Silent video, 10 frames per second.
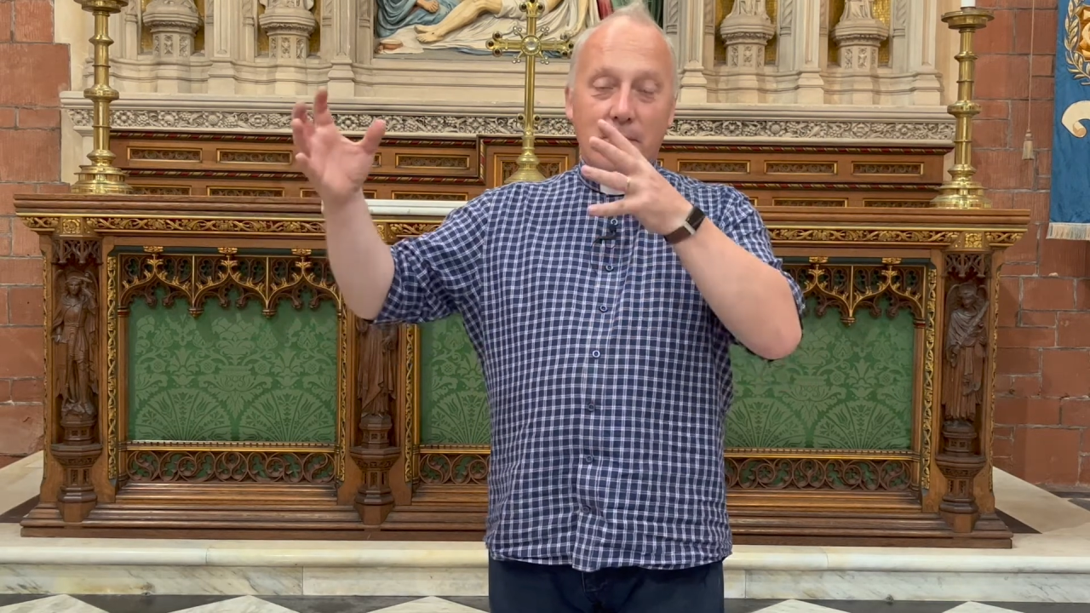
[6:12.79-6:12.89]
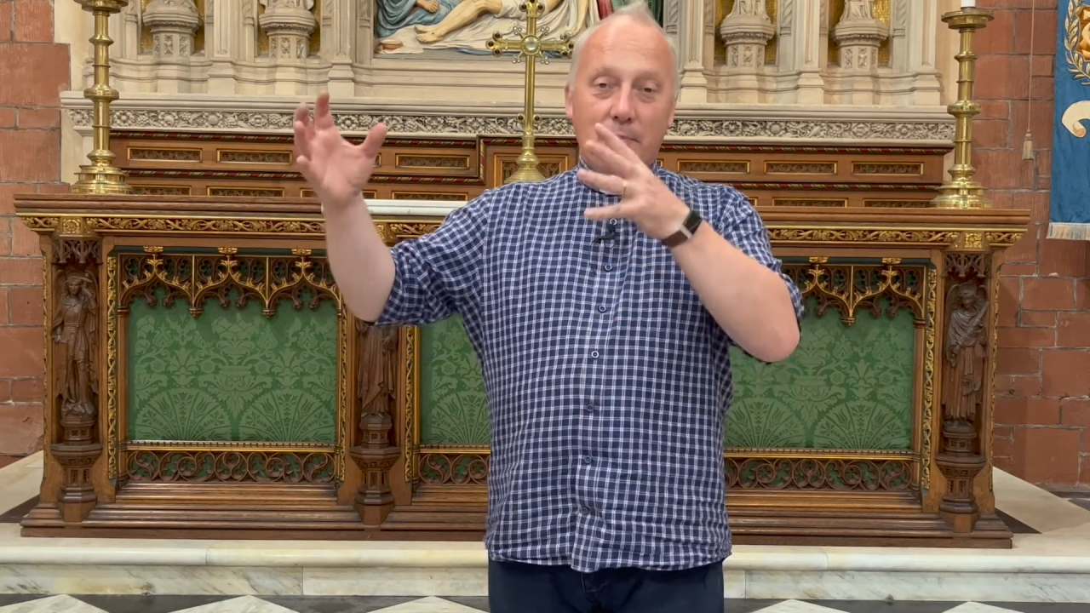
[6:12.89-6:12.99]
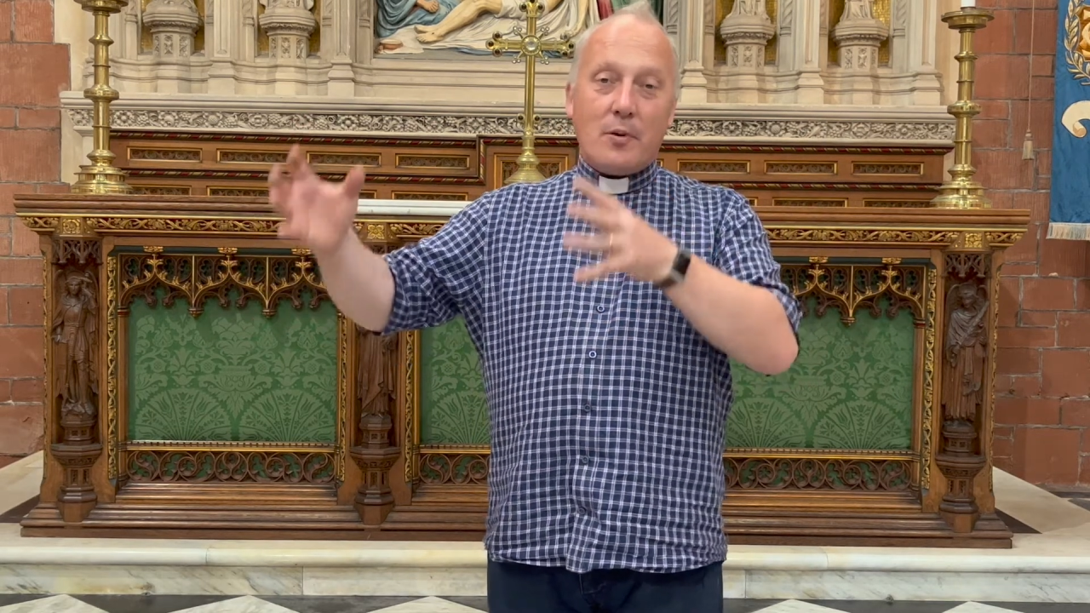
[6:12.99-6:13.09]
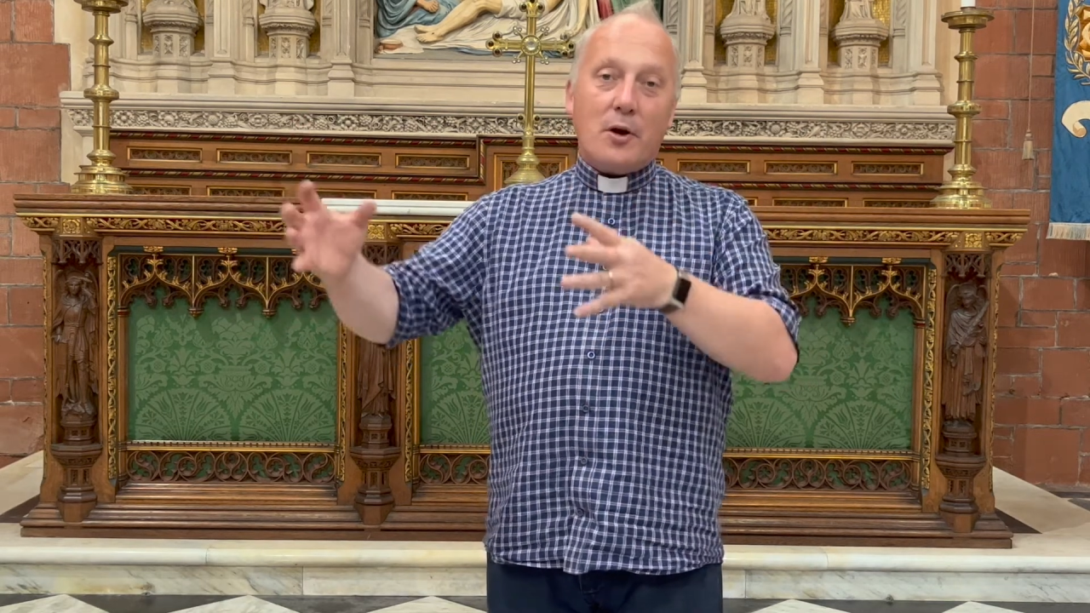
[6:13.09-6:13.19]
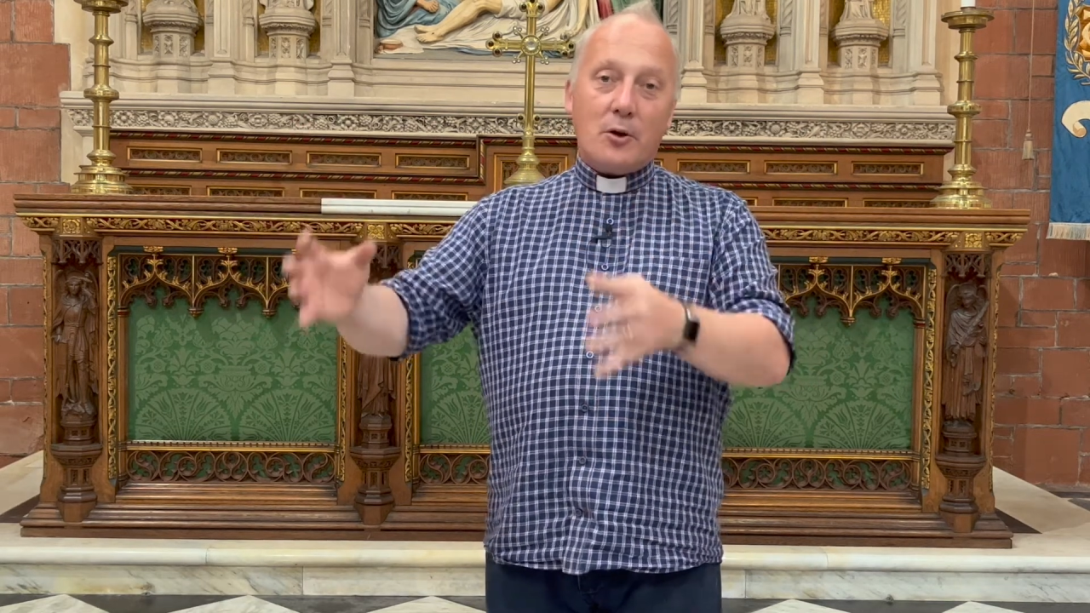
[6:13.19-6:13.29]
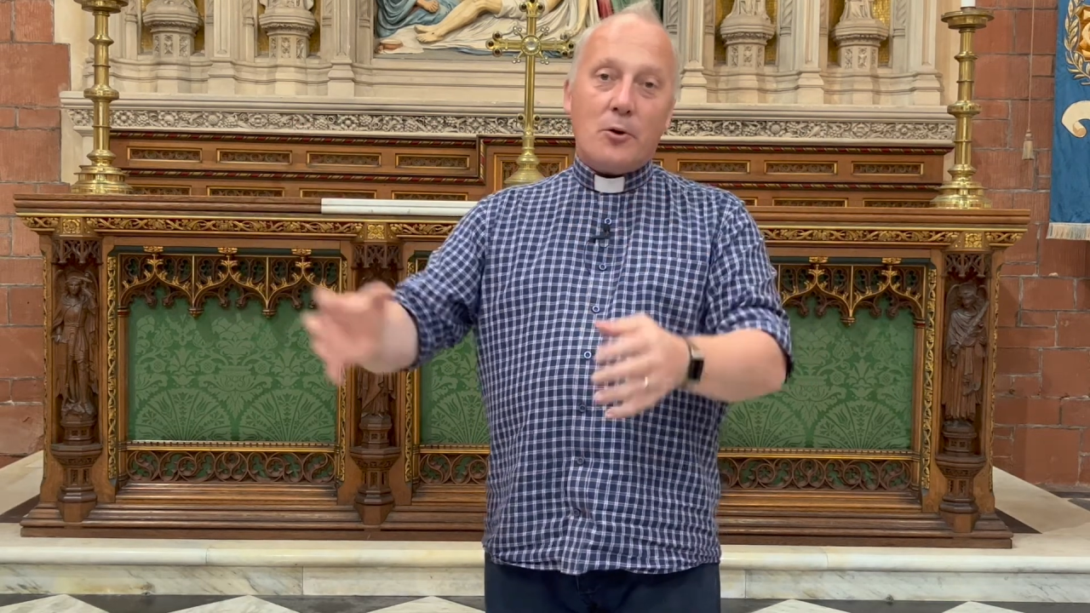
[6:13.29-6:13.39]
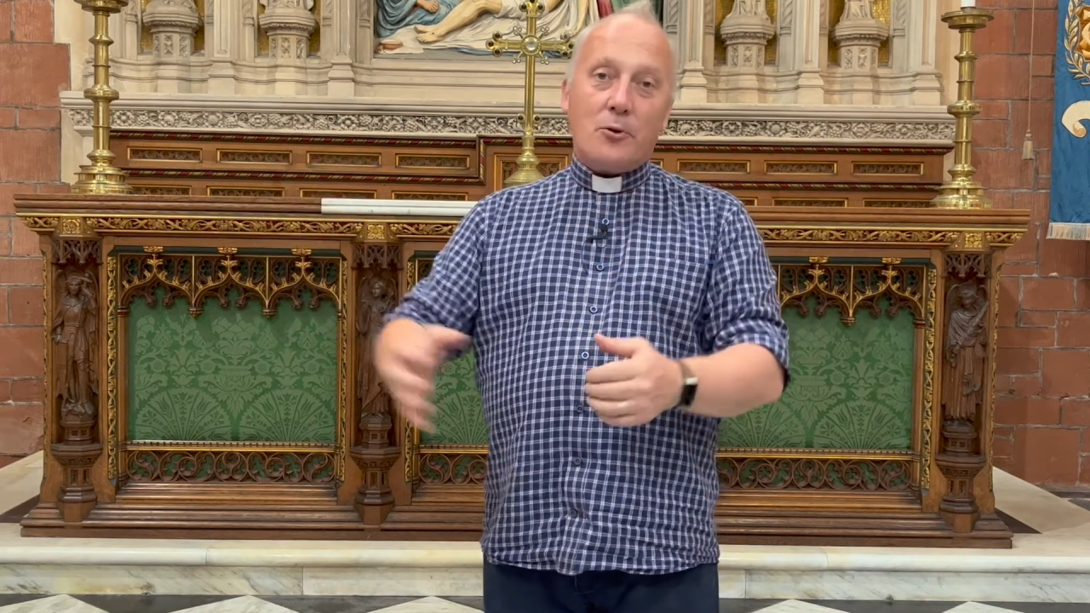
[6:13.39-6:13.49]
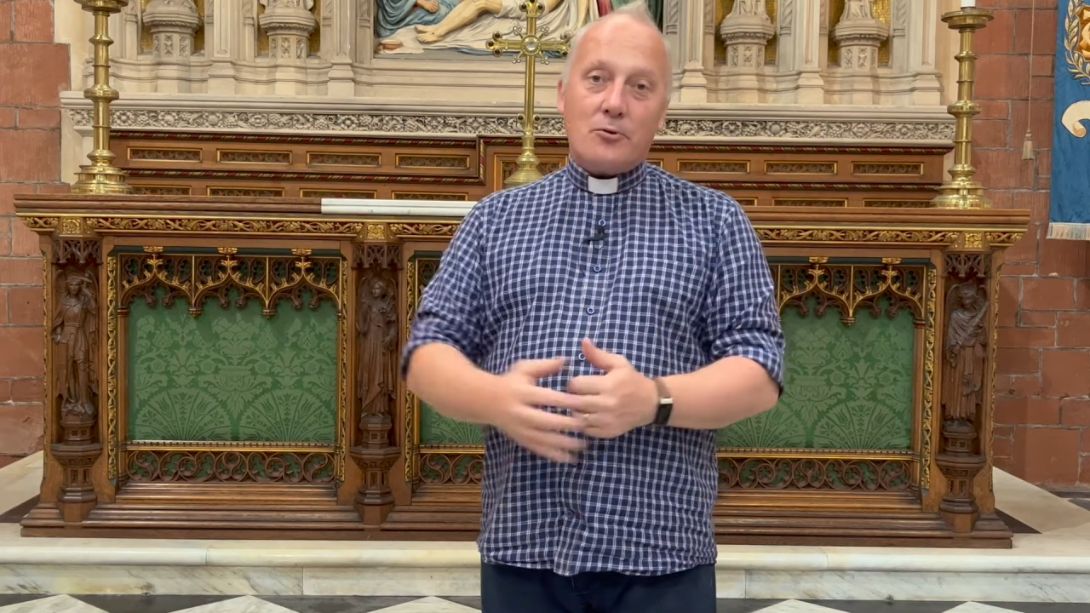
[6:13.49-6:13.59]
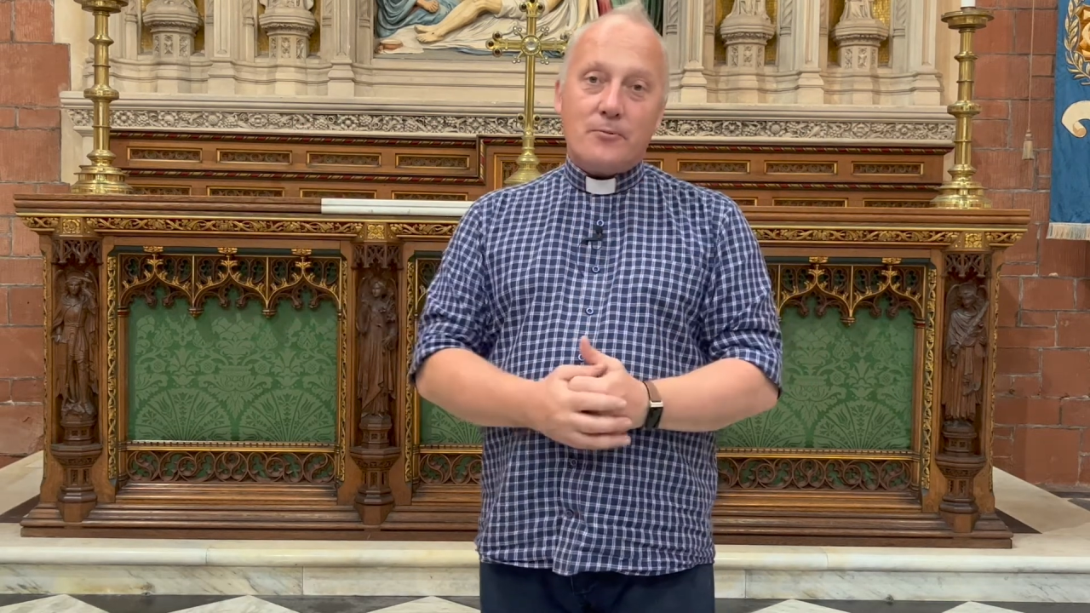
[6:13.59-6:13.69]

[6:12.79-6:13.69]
by God.